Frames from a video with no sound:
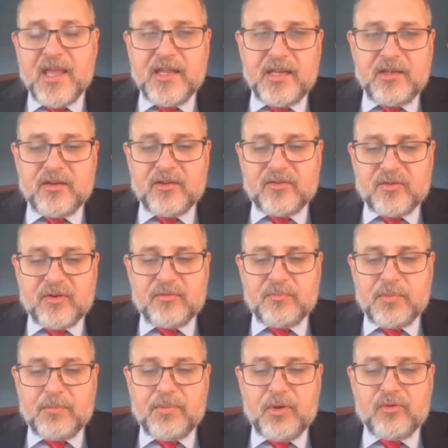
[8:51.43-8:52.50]
and
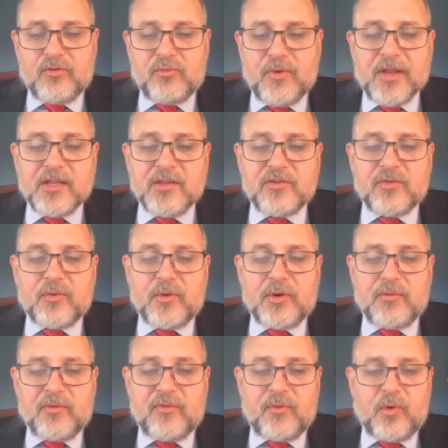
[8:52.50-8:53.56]
industries propose
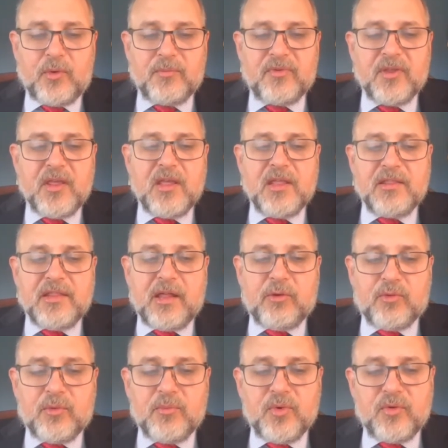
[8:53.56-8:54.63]
regulatory reforms that
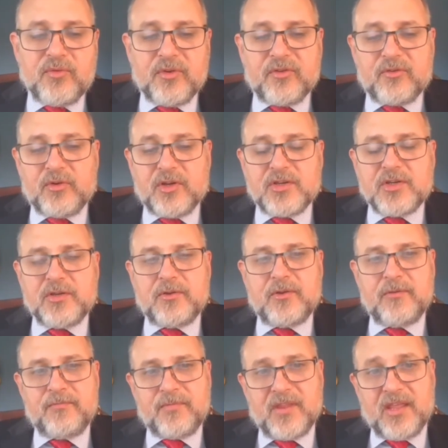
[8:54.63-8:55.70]
will remove
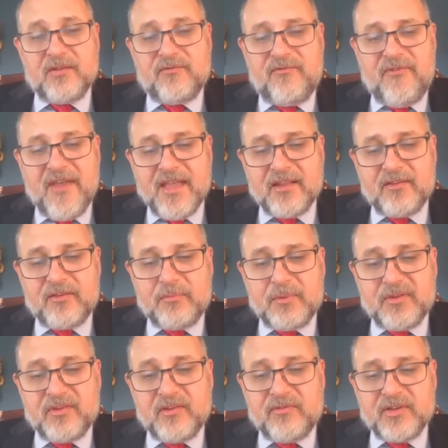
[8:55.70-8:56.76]
restrictions, advance
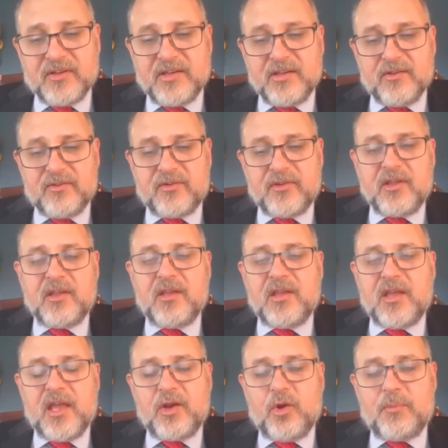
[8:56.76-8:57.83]
specific deals,
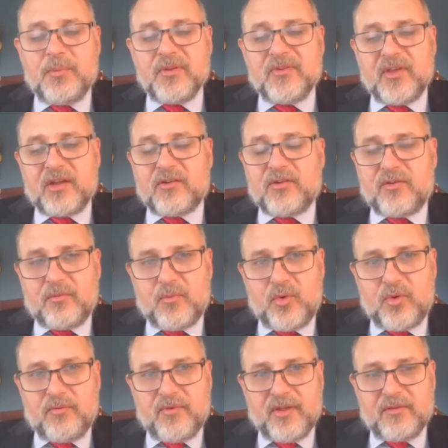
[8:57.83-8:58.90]
and open sectors for
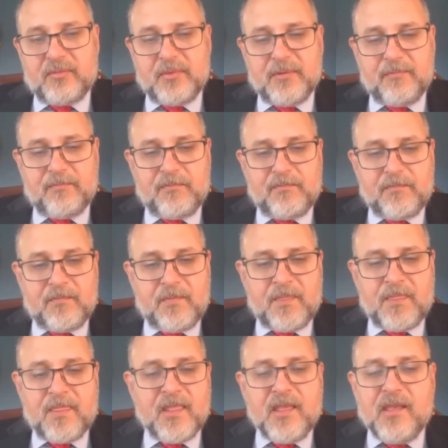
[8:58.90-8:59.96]
more investment.
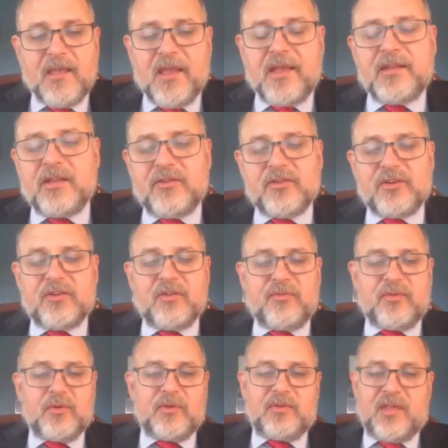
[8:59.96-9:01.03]
And these are just a
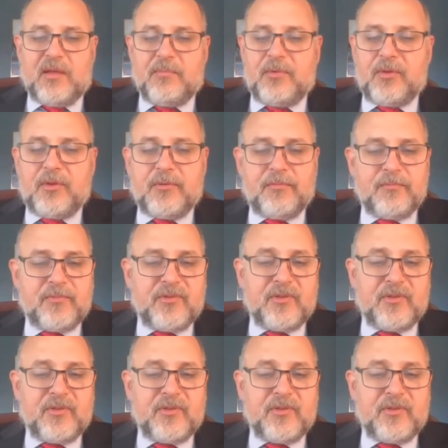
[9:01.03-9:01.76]
few examples.